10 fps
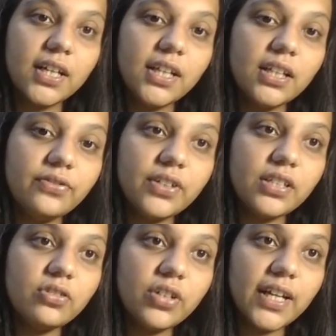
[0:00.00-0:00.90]
In the
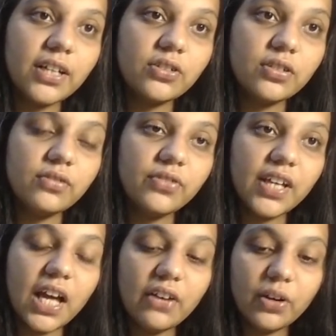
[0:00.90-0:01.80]
first reaction,
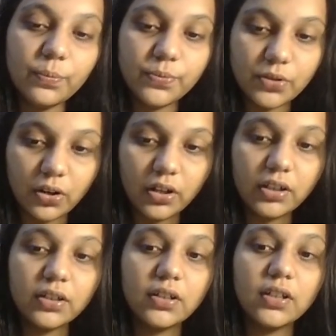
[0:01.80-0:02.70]
we have observed